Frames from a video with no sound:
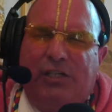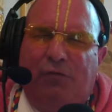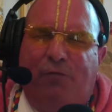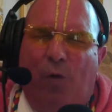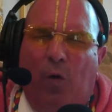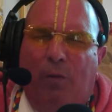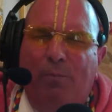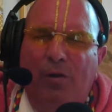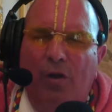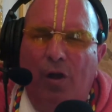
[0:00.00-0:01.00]
the
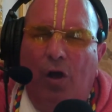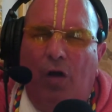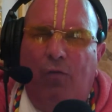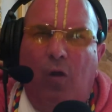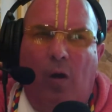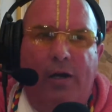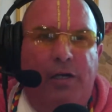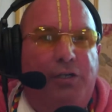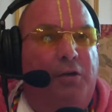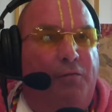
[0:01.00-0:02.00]
form of Lord
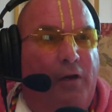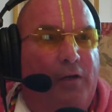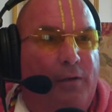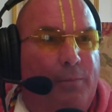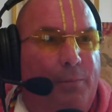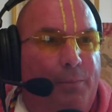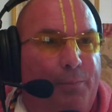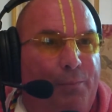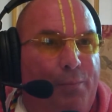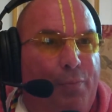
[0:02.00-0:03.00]
Shiva.
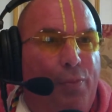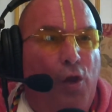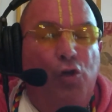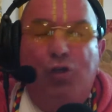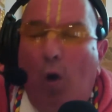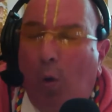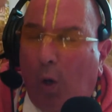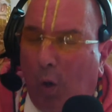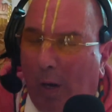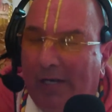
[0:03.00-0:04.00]
So
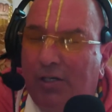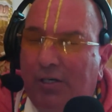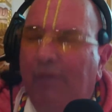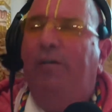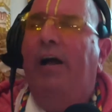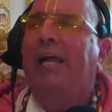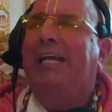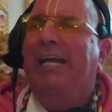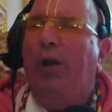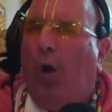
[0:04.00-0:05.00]
Lord Shiva
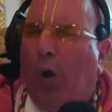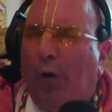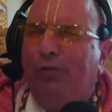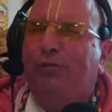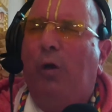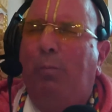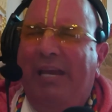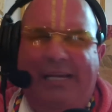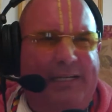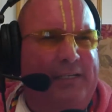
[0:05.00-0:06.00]
can also be
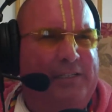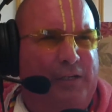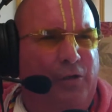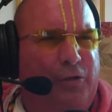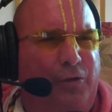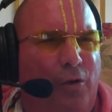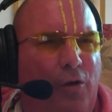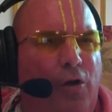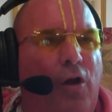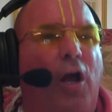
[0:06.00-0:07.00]
considered
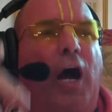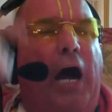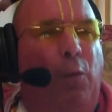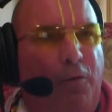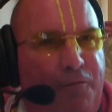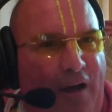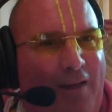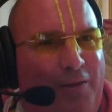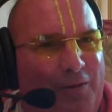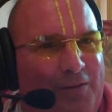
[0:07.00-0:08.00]
our
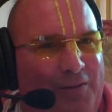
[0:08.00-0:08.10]
father,